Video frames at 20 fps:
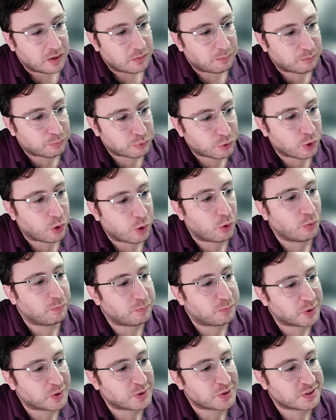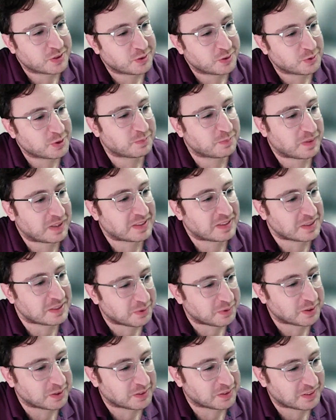pro personal
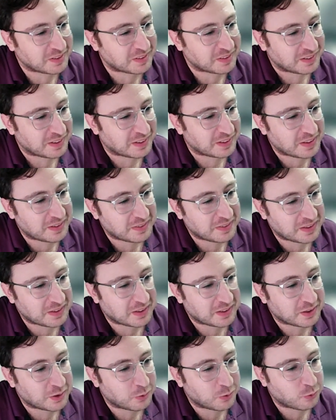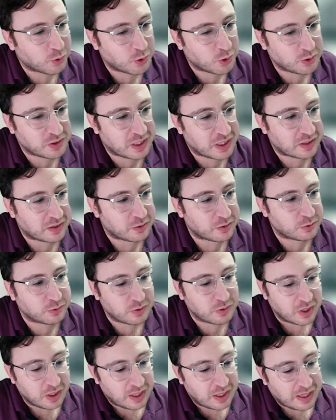responsibility. And I think in a world that
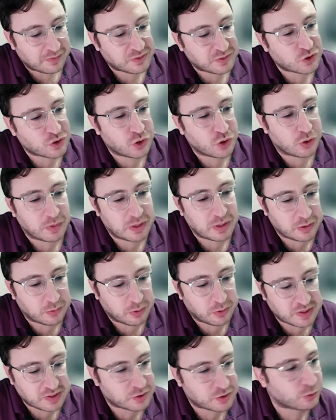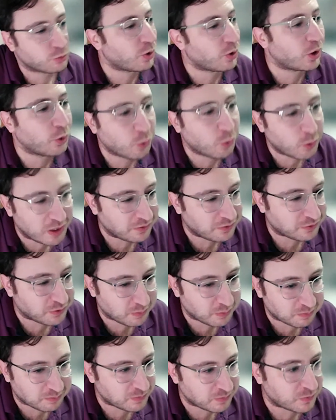you have so many ways to run away
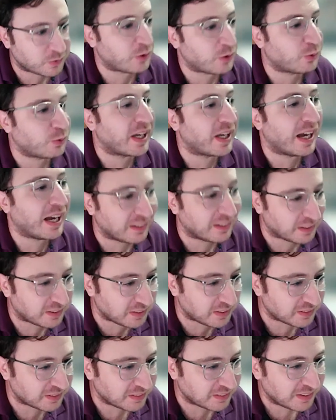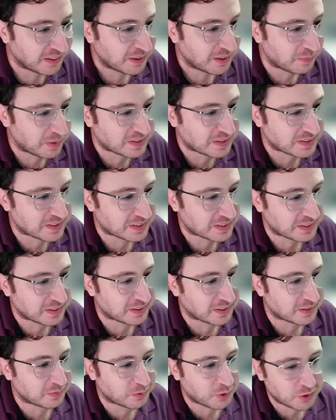from reality,
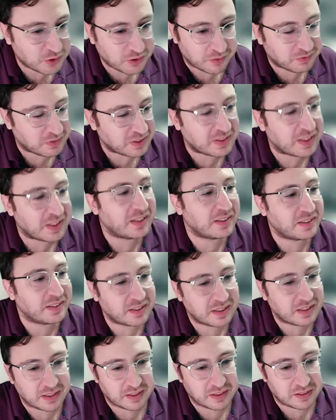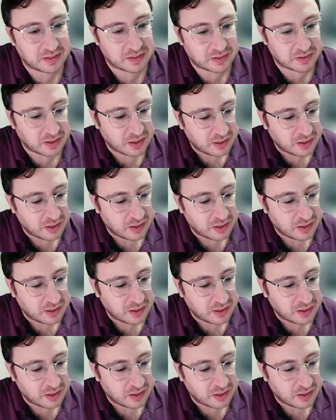basically, and of the day to day, and